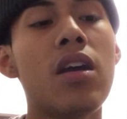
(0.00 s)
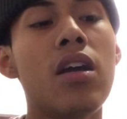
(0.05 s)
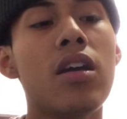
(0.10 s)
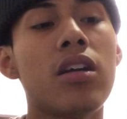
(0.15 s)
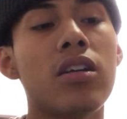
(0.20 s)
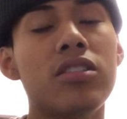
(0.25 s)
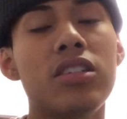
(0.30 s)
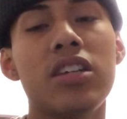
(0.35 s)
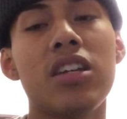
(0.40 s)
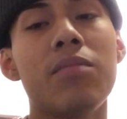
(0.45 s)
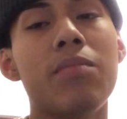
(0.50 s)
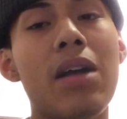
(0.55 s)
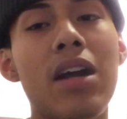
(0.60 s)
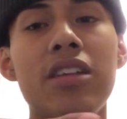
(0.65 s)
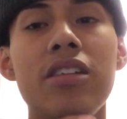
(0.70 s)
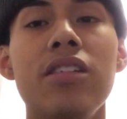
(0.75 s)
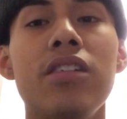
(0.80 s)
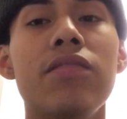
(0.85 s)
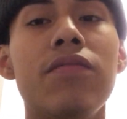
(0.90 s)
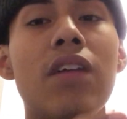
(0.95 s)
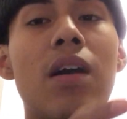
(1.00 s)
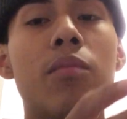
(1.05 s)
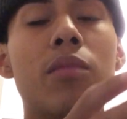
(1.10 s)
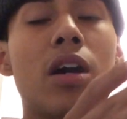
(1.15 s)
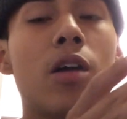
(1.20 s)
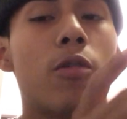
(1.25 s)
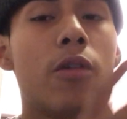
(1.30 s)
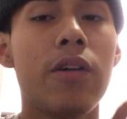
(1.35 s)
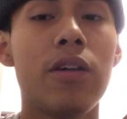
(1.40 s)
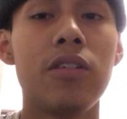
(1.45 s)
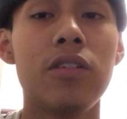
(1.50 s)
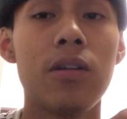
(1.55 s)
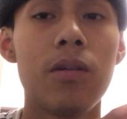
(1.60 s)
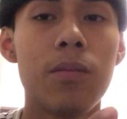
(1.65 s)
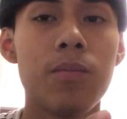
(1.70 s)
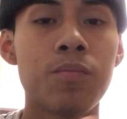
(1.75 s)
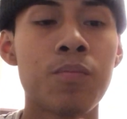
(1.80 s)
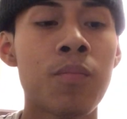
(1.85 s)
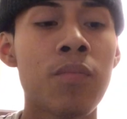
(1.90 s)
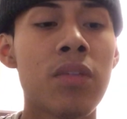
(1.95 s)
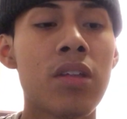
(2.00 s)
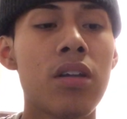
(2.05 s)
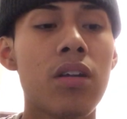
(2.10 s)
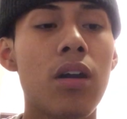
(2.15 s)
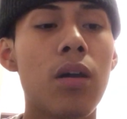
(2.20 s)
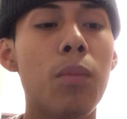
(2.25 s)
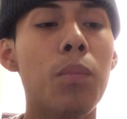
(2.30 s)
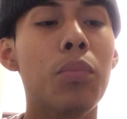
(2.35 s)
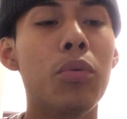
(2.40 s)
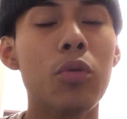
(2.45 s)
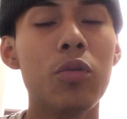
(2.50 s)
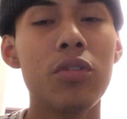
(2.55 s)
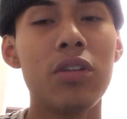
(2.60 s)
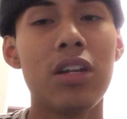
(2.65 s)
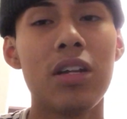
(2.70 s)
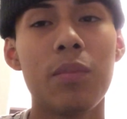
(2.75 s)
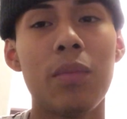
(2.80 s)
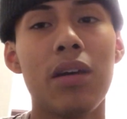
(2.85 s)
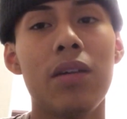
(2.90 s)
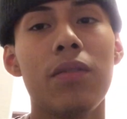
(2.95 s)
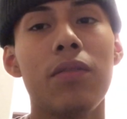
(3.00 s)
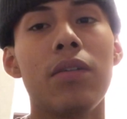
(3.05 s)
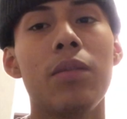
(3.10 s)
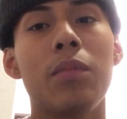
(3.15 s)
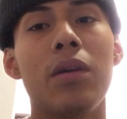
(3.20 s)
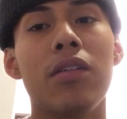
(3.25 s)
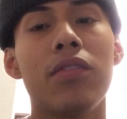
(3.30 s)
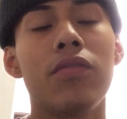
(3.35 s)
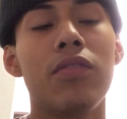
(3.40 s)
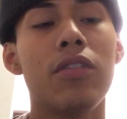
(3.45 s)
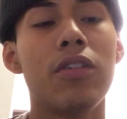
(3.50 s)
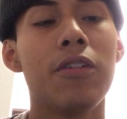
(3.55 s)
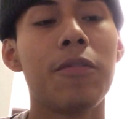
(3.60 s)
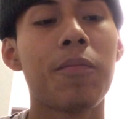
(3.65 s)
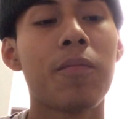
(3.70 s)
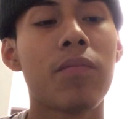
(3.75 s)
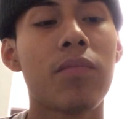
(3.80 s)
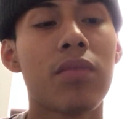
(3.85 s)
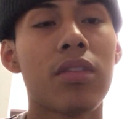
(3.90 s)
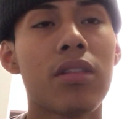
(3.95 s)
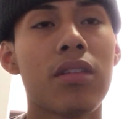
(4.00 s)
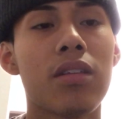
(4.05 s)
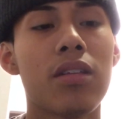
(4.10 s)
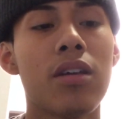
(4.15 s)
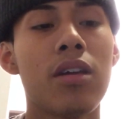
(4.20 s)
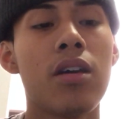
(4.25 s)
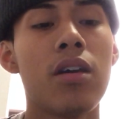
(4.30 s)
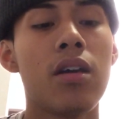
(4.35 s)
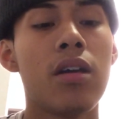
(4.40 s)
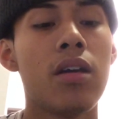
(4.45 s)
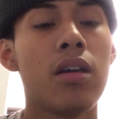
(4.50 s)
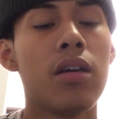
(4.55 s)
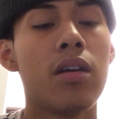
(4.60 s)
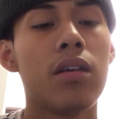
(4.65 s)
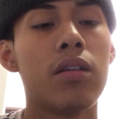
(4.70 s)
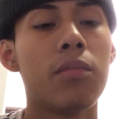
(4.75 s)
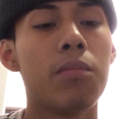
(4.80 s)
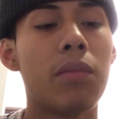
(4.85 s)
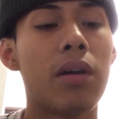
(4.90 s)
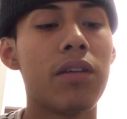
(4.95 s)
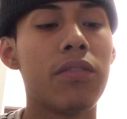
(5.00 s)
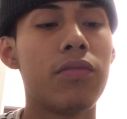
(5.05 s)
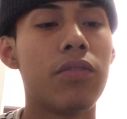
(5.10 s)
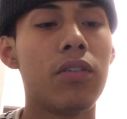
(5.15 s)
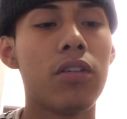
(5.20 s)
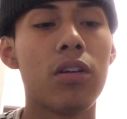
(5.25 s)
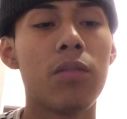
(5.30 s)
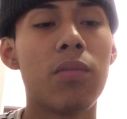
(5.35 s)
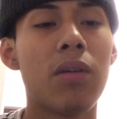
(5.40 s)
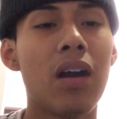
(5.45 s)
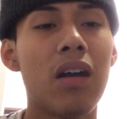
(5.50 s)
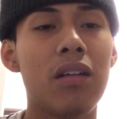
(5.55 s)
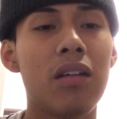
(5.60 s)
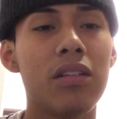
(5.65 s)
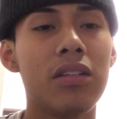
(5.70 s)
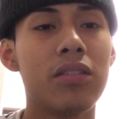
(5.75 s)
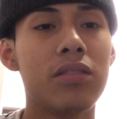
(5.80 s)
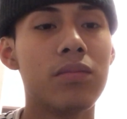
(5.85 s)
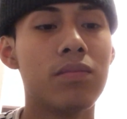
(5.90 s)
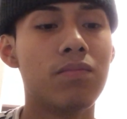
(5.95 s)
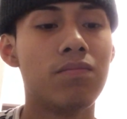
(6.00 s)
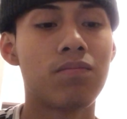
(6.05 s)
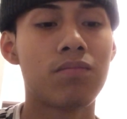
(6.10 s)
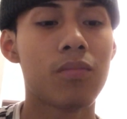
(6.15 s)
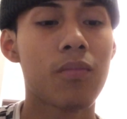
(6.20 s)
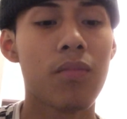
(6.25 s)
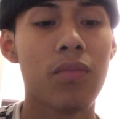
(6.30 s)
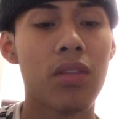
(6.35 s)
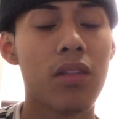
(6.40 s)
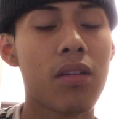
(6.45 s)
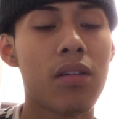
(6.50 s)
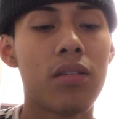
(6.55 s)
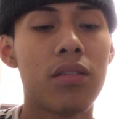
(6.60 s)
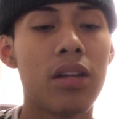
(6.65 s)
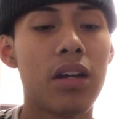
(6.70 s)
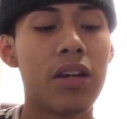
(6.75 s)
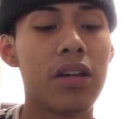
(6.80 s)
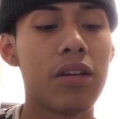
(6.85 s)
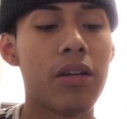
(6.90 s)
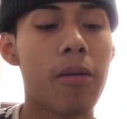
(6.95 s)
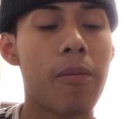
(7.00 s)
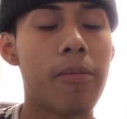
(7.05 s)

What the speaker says: so like imagine if I'm not wearing a boot in my foot, my foot could probably like